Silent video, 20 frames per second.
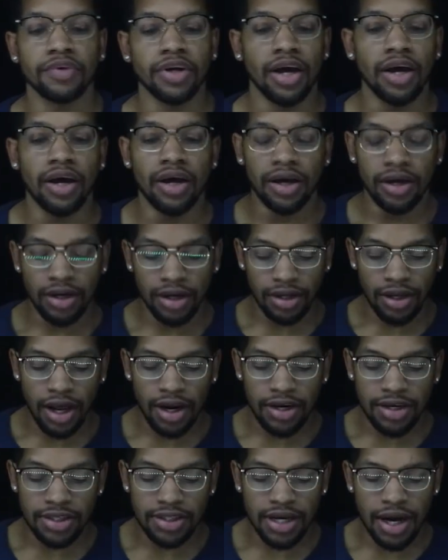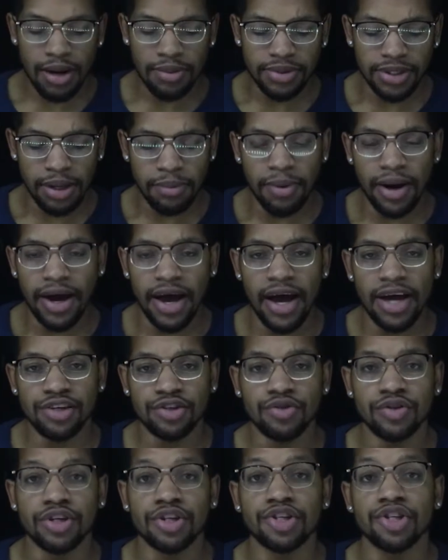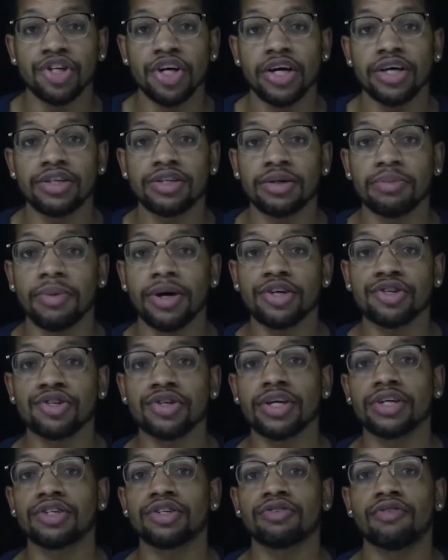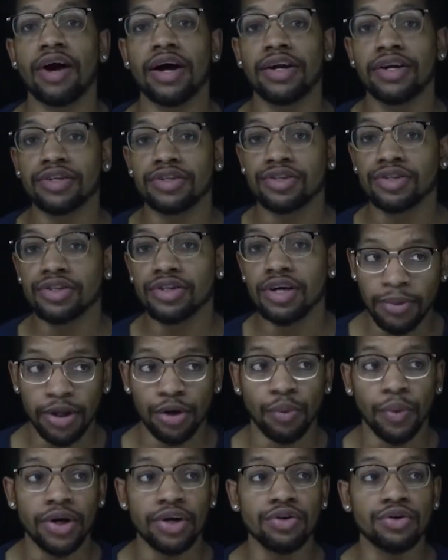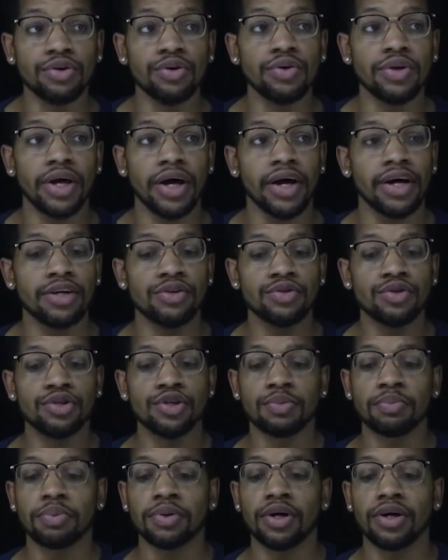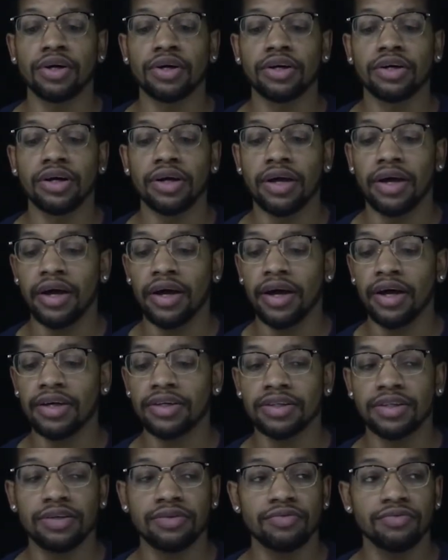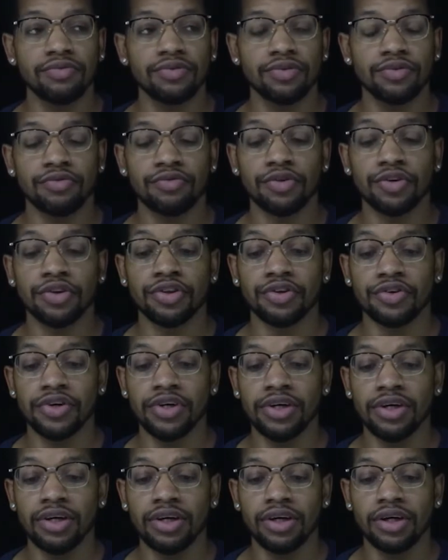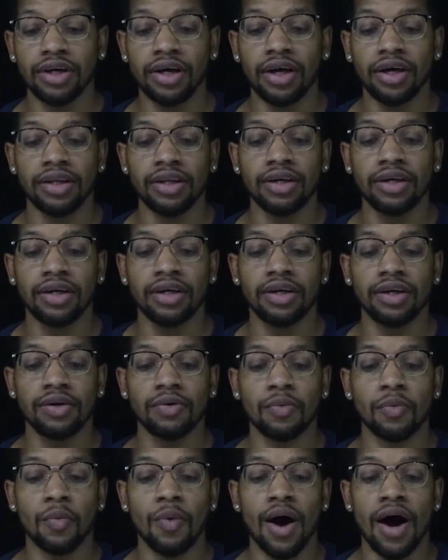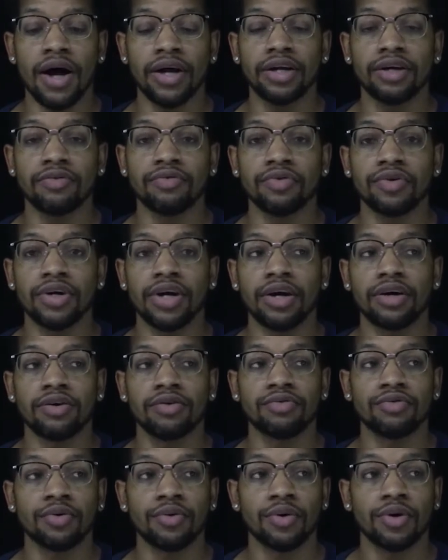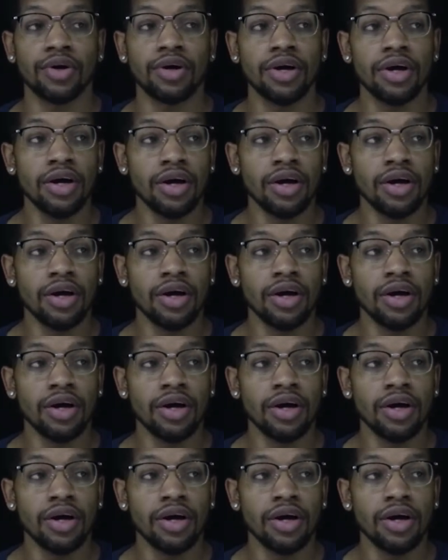And a lot of the times they might ask you to check to make sure that's the right answer. And the way you do that is you just plug x in for 3 and then y in for -4.